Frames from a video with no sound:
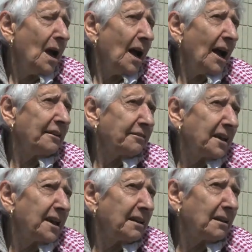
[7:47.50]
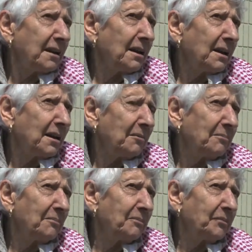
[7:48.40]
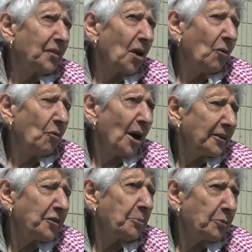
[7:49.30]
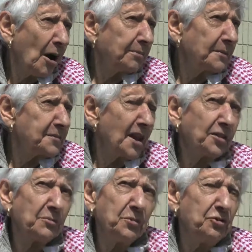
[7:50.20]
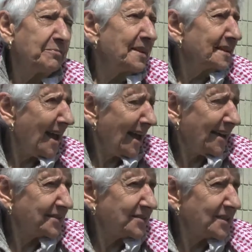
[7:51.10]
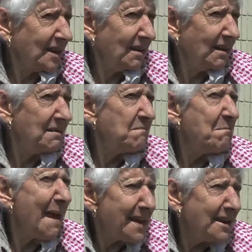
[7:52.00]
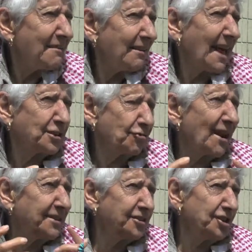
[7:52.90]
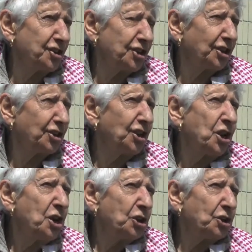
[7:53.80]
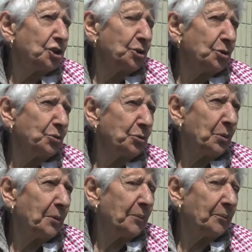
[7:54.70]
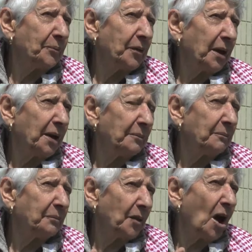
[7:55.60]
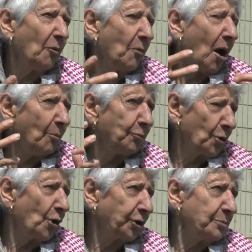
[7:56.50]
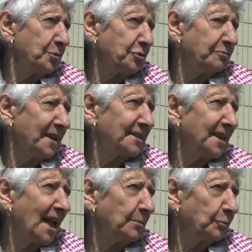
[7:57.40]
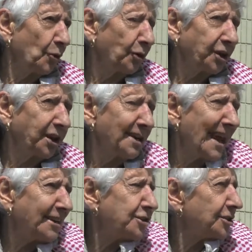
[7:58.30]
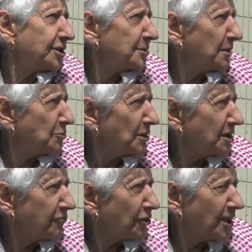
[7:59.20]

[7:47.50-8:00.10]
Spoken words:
I think one of the problems that the movement has in making that transition to a broader movement and broader connections between different